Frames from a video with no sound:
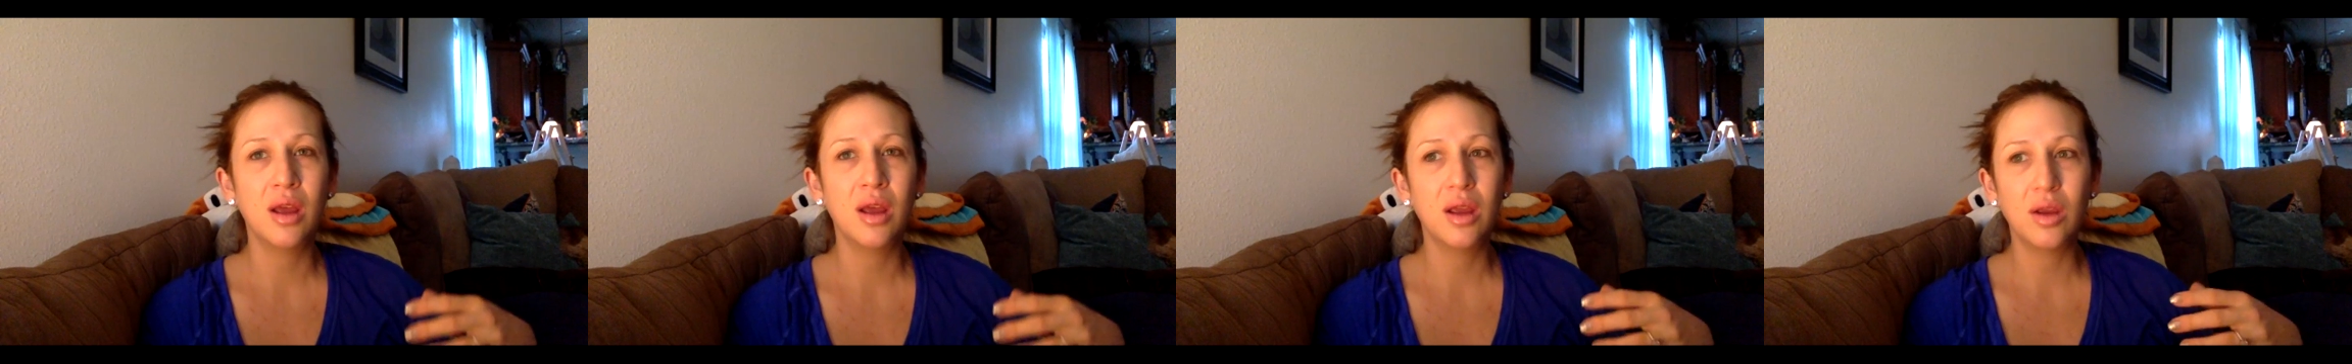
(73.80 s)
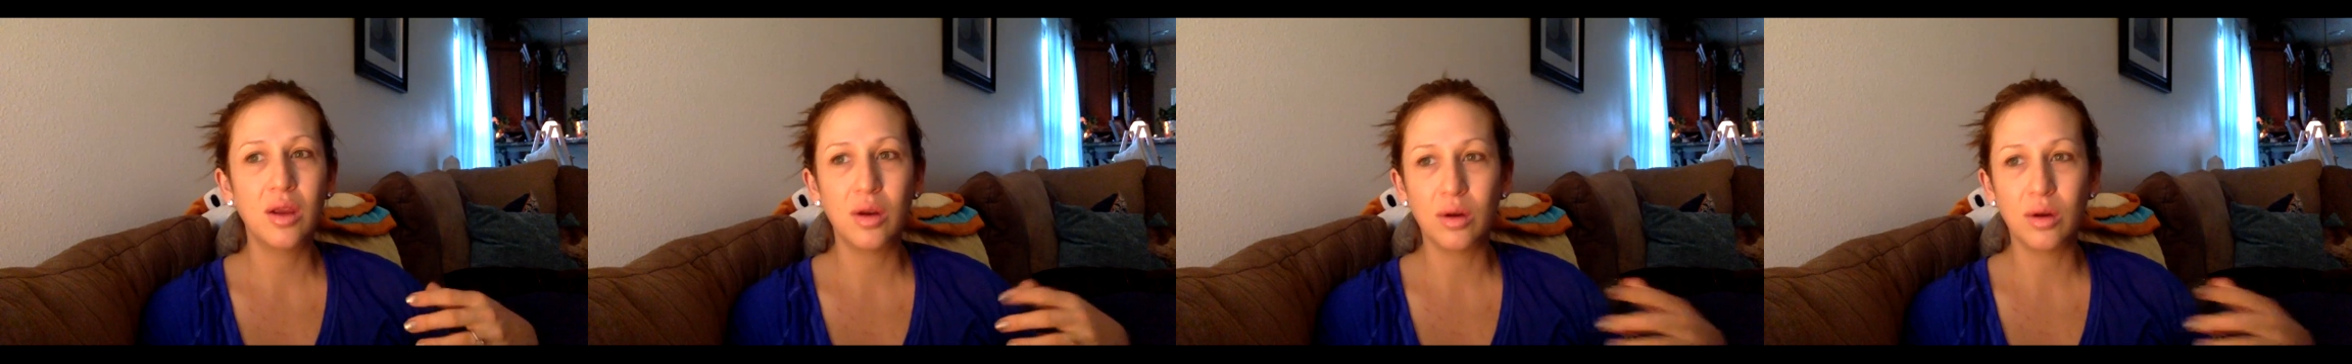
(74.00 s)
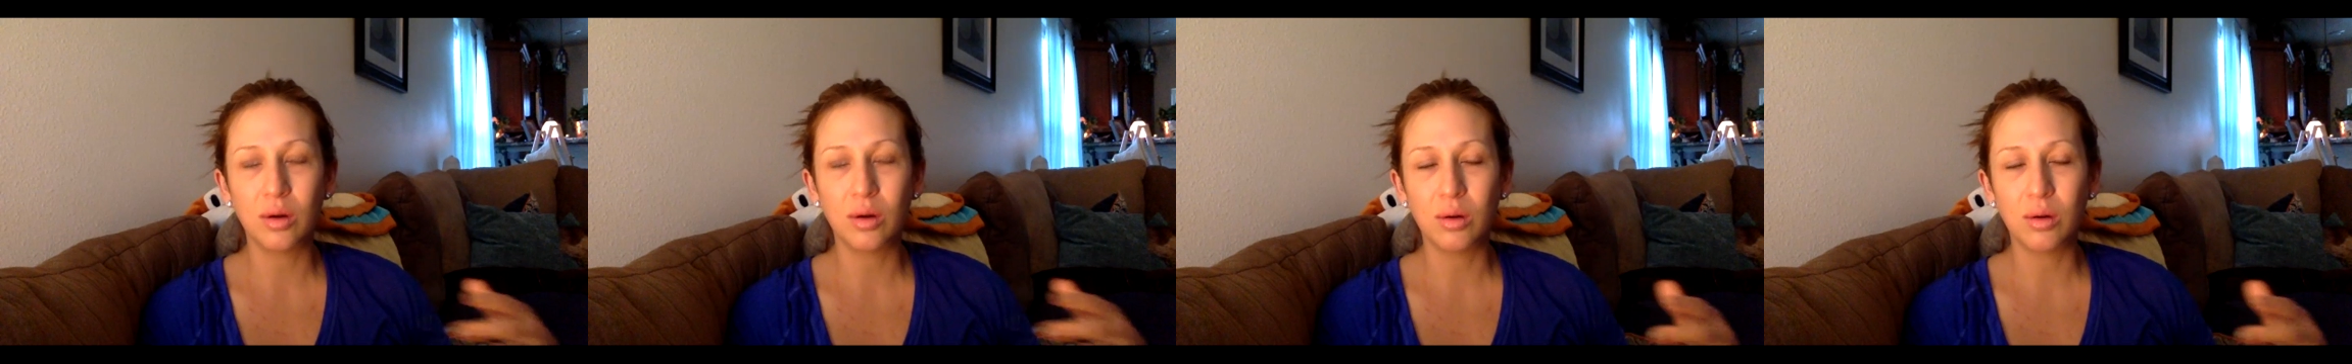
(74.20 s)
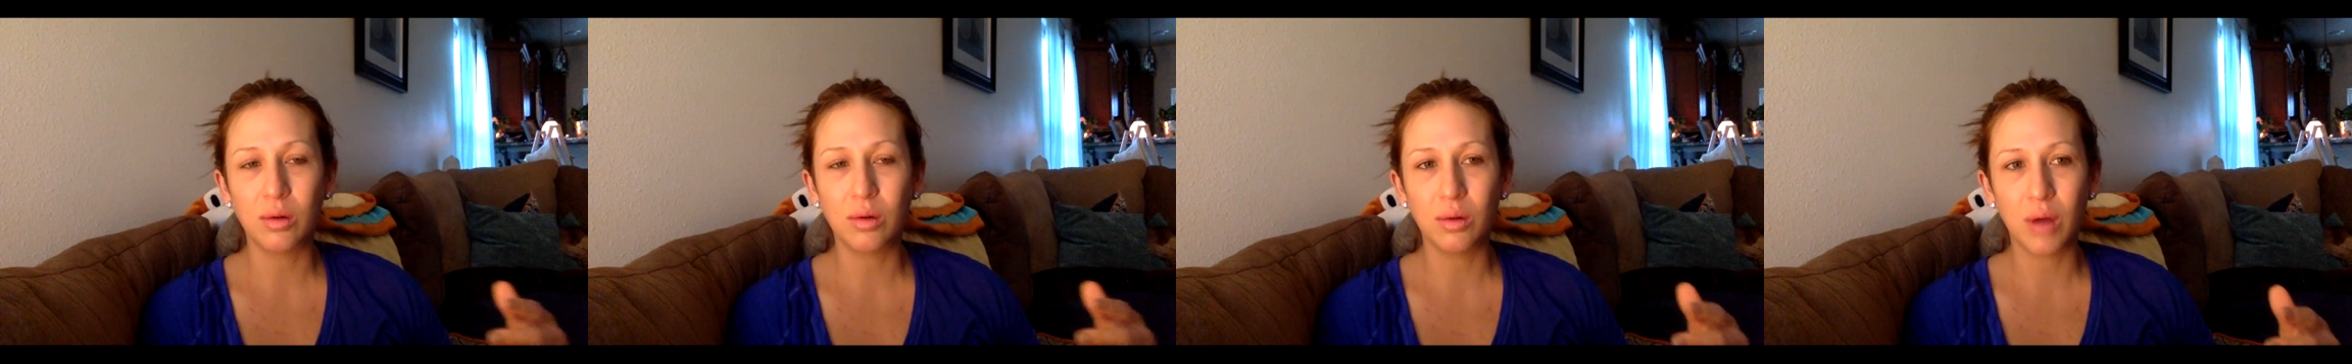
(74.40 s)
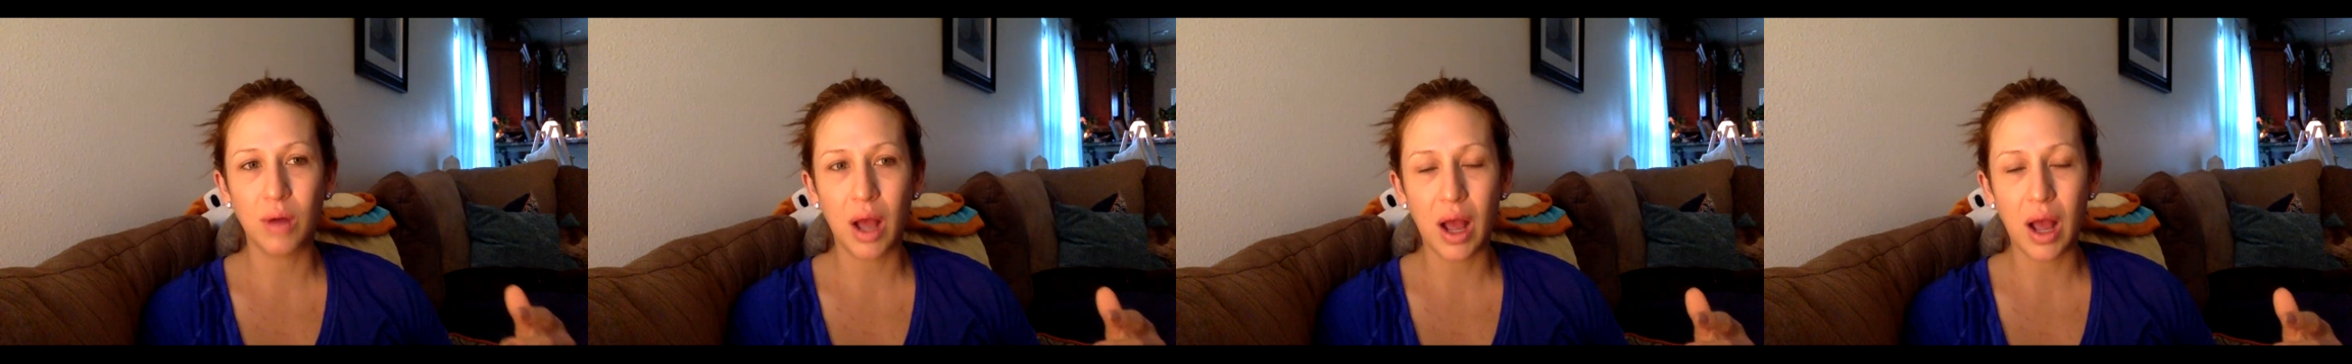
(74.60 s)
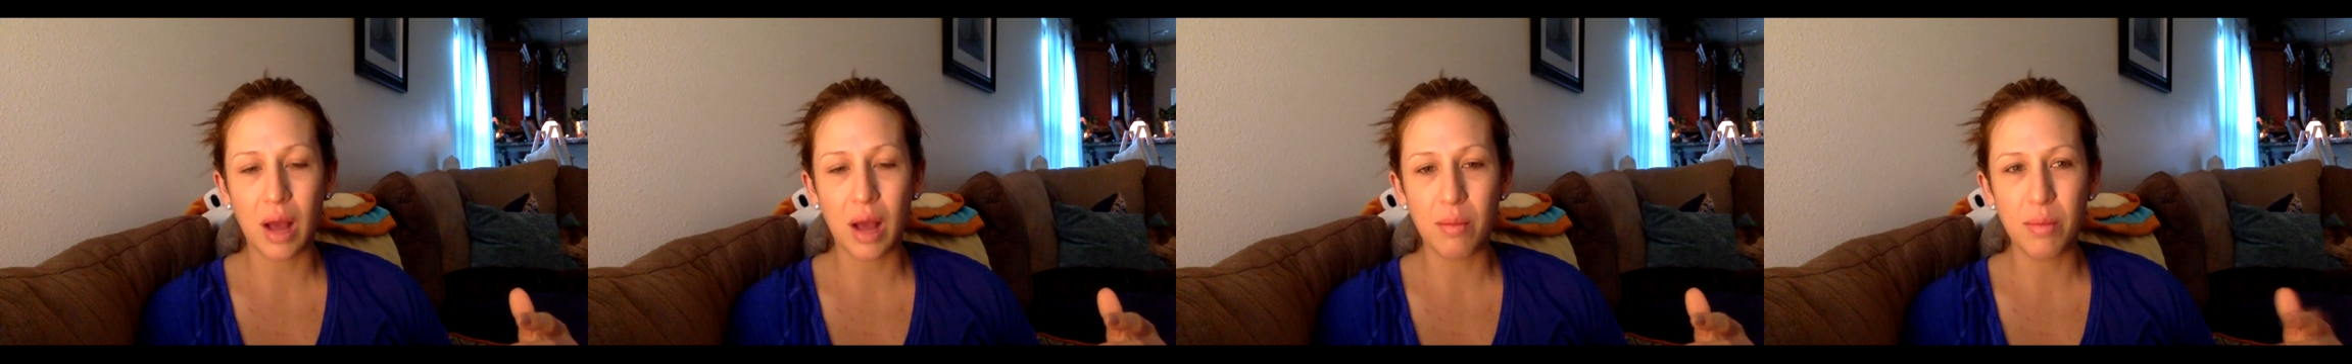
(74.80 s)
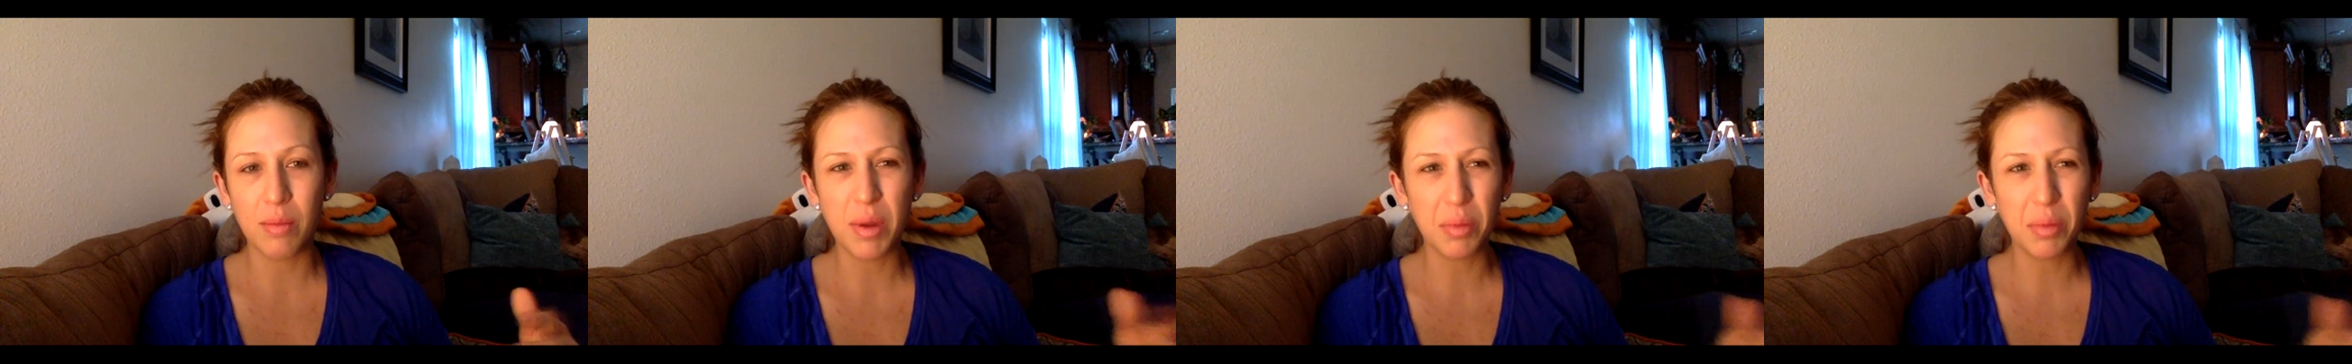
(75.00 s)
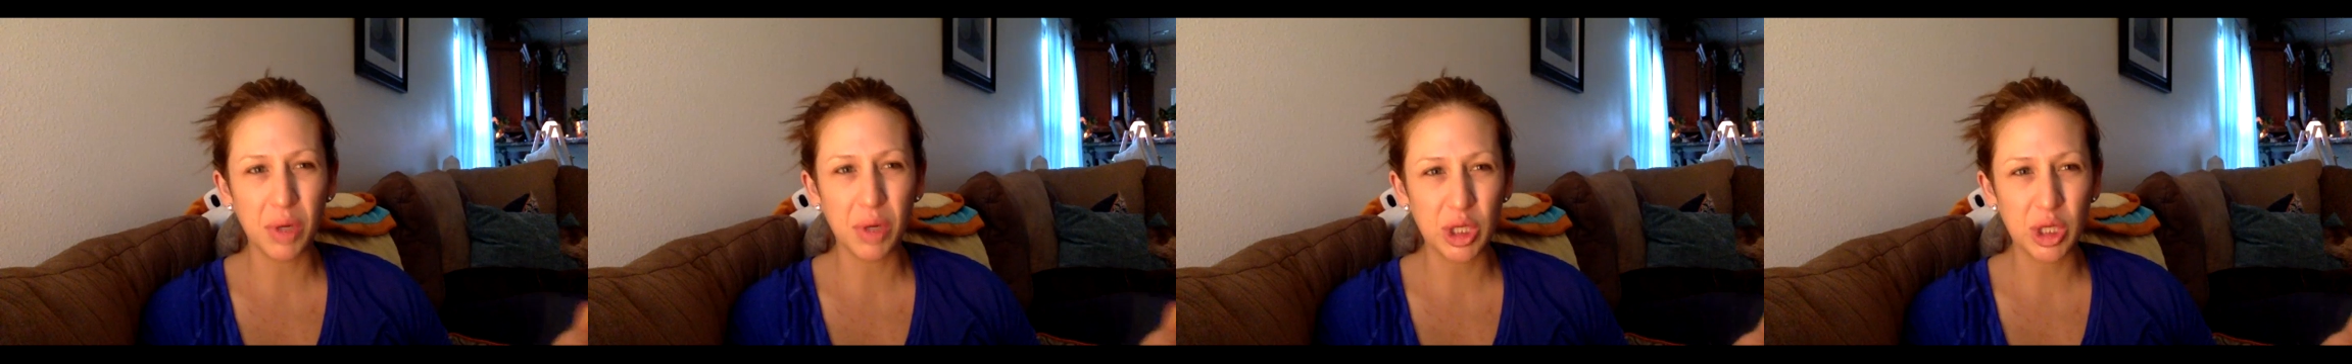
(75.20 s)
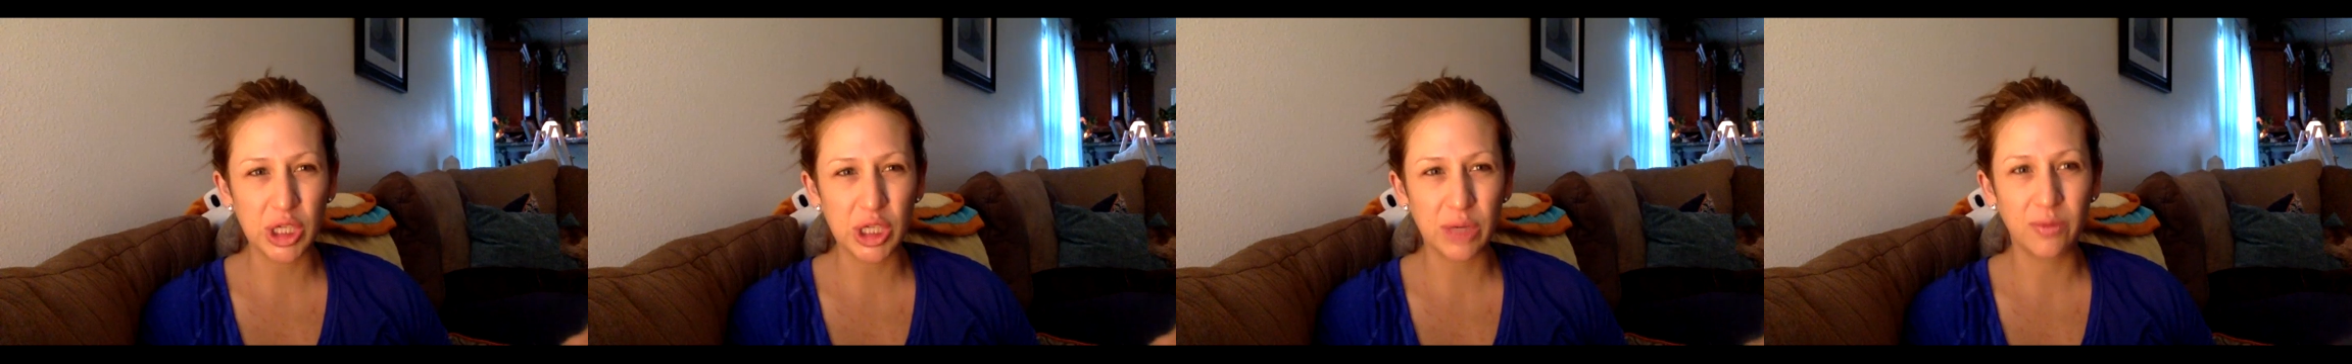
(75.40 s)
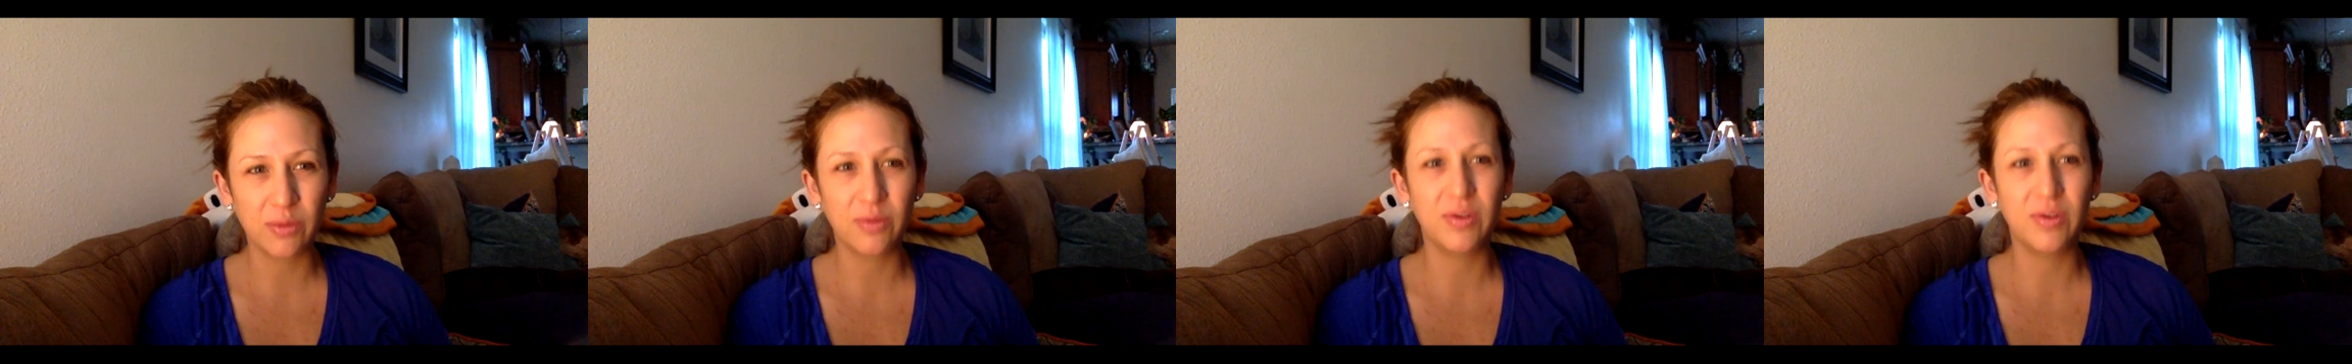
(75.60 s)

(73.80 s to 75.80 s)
membership